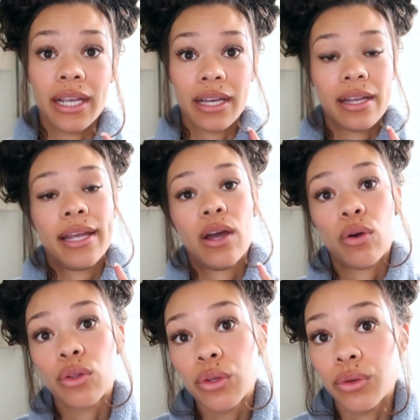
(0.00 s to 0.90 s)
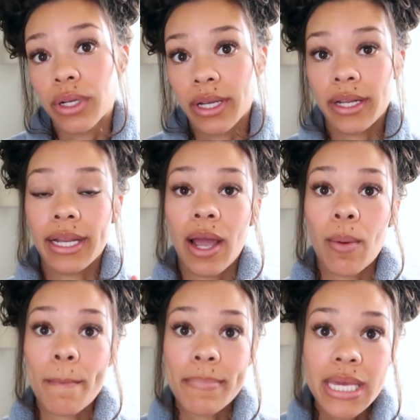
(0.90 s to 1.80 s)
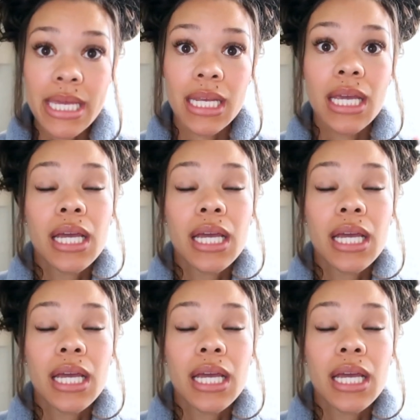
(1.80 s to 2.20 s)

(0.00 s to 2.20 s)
cutting out gluten, cutting out meat,